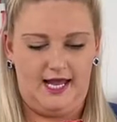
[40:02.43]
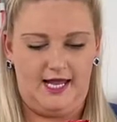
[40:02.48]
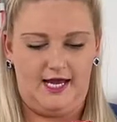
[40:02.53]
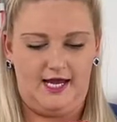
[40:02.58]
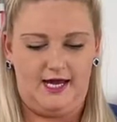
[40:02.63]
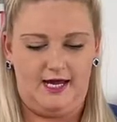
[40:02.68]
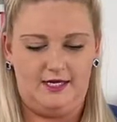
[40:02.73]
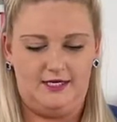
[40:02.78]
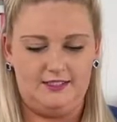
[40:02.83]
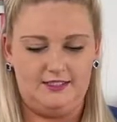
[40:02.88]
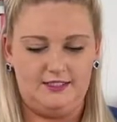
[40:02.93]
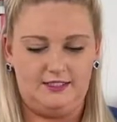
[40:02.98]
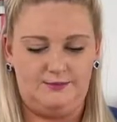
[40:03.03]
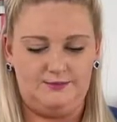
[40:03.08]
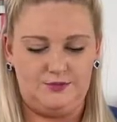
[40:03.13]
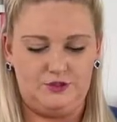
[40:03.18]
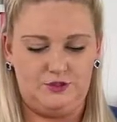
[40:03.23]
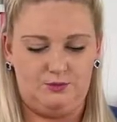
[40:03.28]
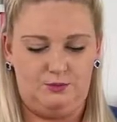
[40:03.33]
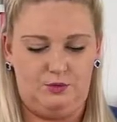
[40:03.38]
add
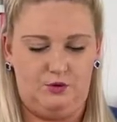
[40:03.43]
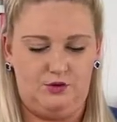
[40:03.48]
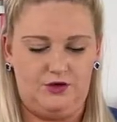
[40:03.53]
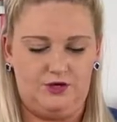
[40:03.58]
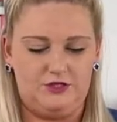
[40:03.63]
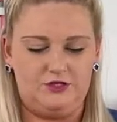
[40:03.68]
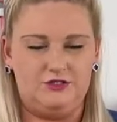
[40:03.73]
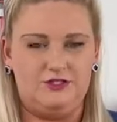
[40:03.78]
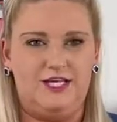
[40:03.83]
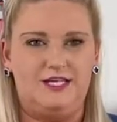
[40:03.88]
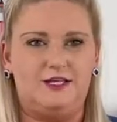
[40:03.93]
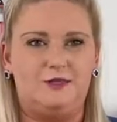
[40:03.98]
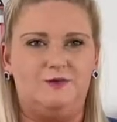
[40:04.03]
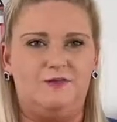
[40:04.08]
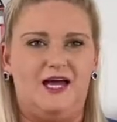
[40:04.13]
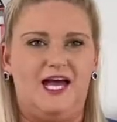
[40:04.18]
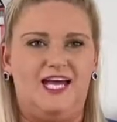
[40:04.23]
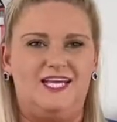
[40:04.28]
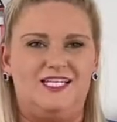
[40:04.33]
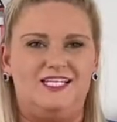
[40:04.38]
some support so that the
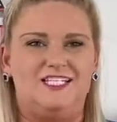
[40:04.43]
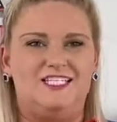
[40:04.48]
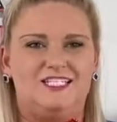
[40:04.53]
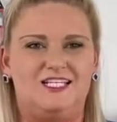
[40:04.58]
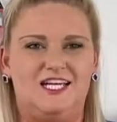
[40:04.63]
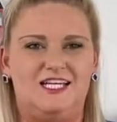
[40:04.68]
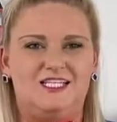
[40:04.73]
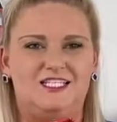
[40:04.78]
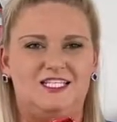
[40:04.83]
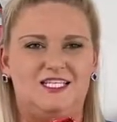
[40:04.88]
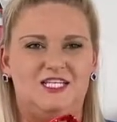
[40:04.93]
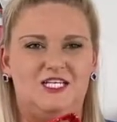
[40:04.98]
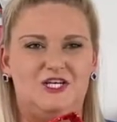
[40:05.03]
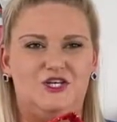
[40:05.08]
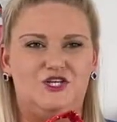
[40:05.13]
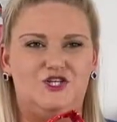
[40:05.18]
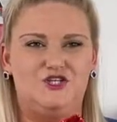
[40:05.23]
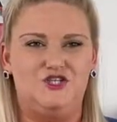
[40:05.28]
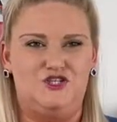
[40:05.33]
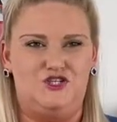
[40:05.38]
bag is nice
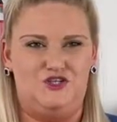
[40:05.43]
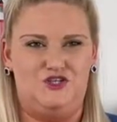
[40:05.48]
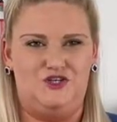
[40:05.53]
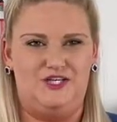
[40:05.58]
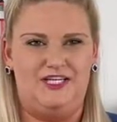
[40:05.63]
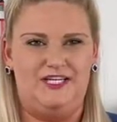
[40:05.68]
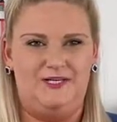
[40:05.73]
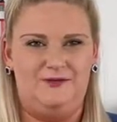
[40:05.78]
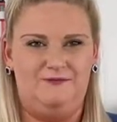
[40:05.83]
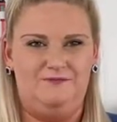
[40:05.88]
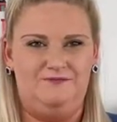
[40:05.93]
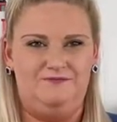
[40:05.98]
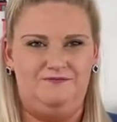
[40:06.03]
and sturdy.